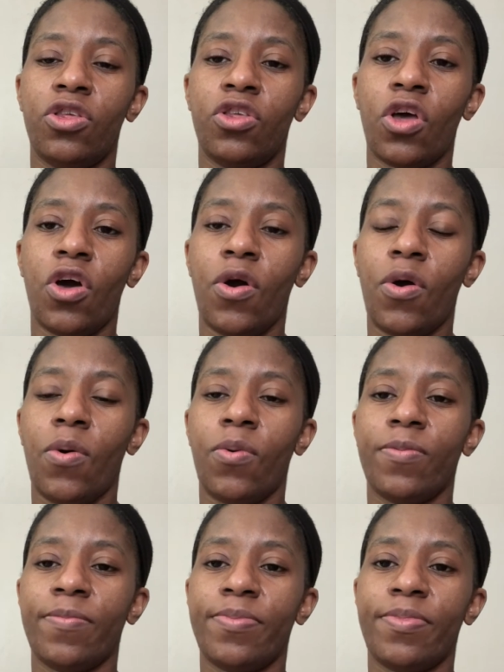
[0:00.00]
So
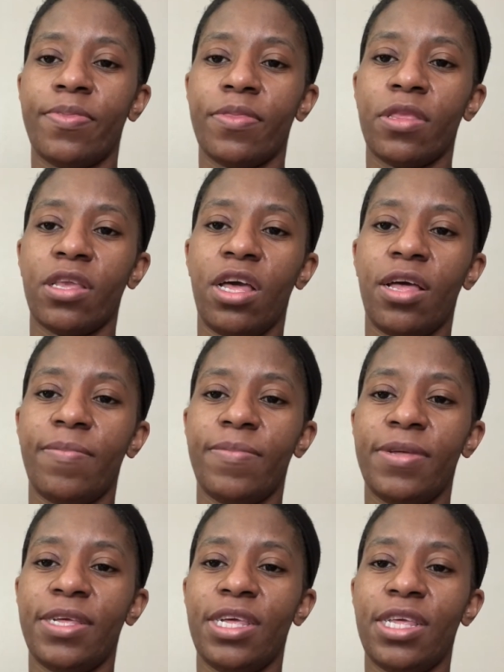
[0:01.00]

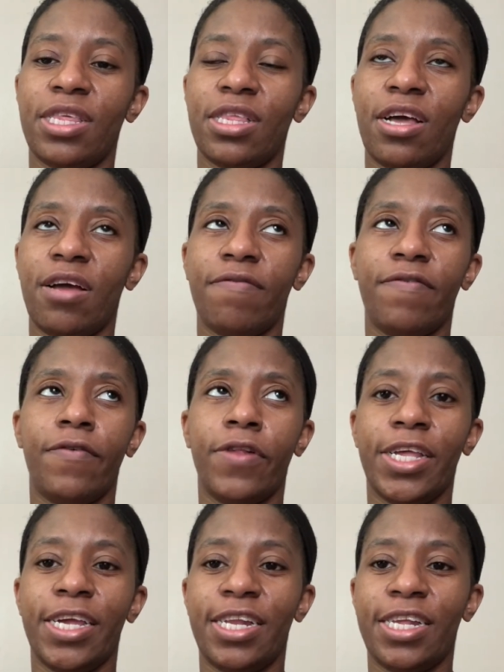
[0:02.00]
he's not
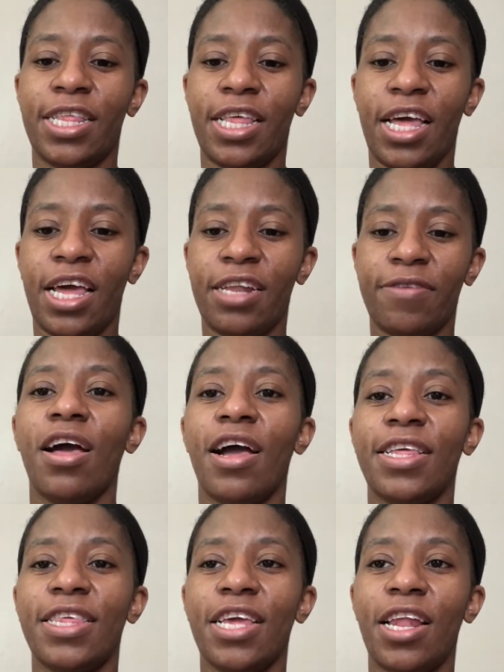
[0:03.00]
fully into that. I
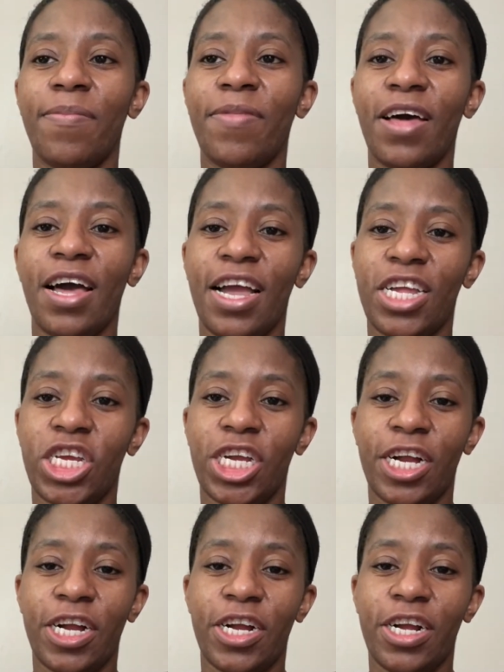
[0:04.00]
set up the high
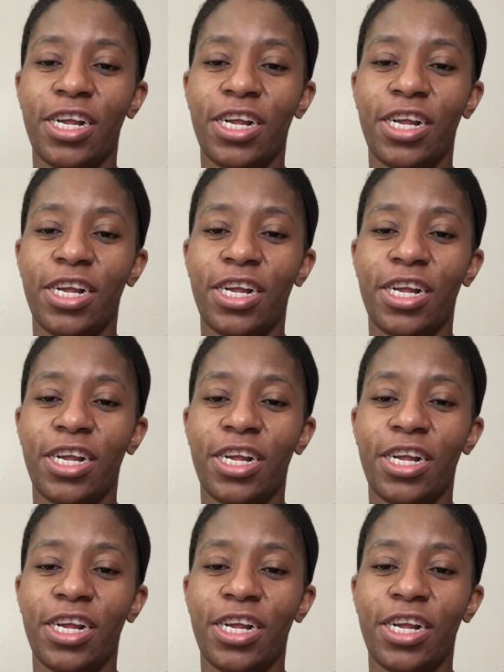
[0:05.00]
chair.